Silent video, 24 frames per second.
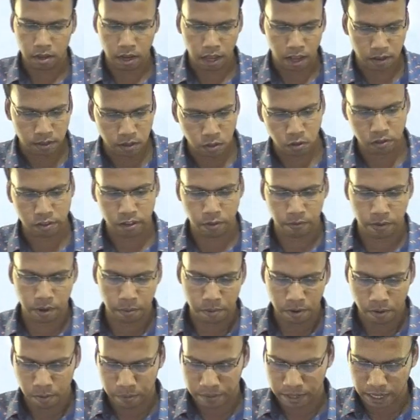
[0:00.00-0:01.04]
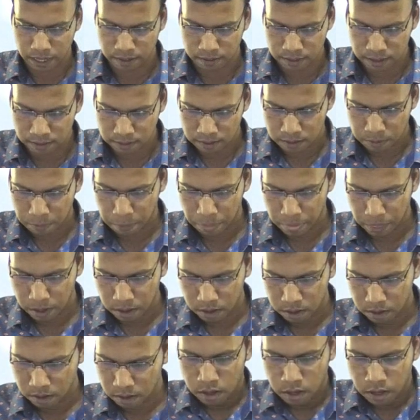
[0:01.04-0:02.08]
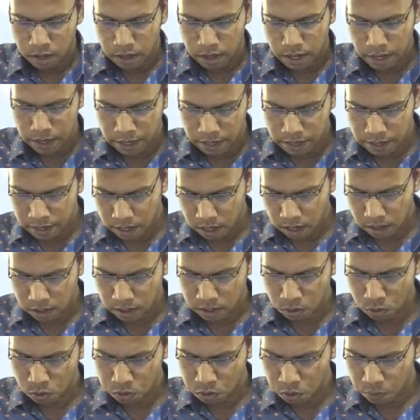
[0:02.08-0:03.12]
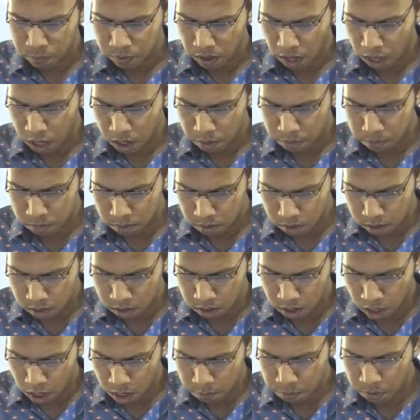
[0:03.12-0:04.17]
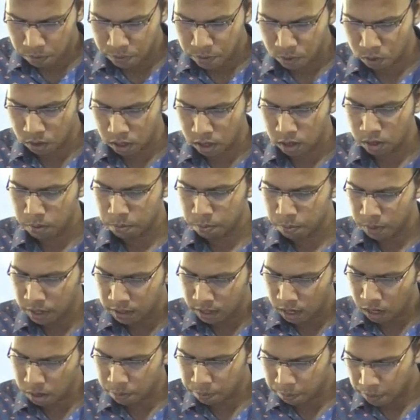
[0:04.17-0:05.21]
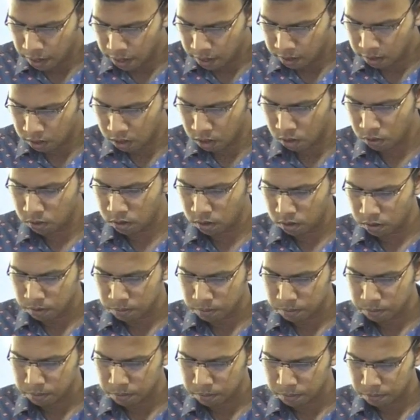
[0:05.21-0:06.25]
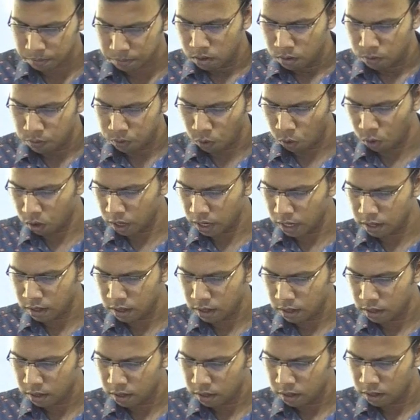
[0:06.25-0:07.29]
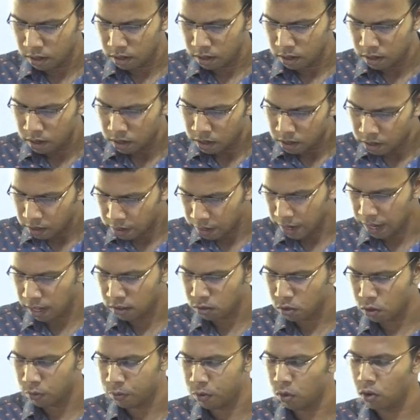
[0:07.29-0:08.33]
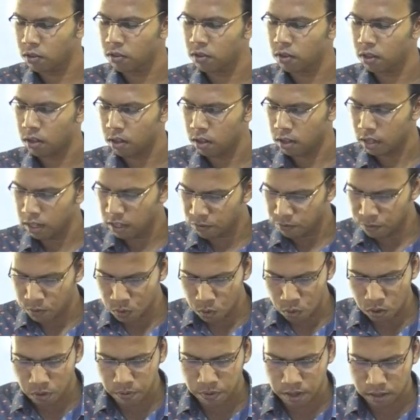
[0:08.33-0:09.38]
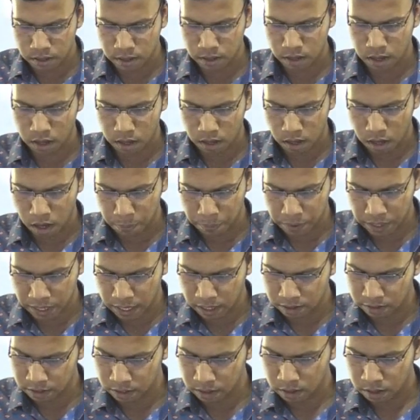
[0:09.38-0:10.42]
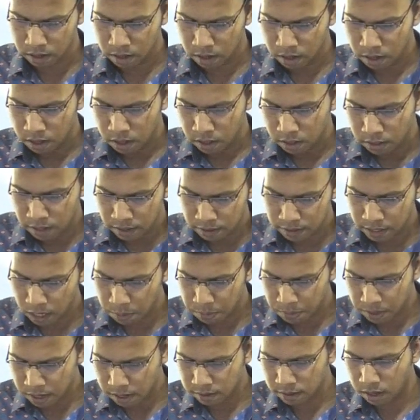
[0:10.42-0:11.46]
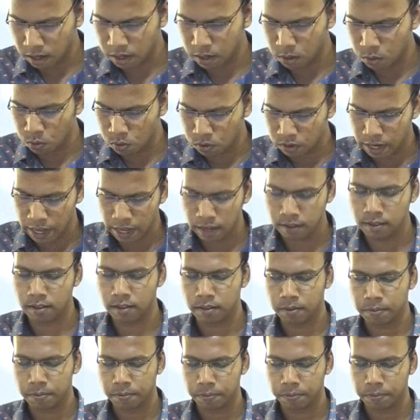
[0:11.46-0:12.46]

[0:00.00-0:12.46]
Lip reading: last question from Indian Science is: in India, the use of carbofuran, methyl parathion, forate, triasophos is viewed with apprehension. These chemicals are used as,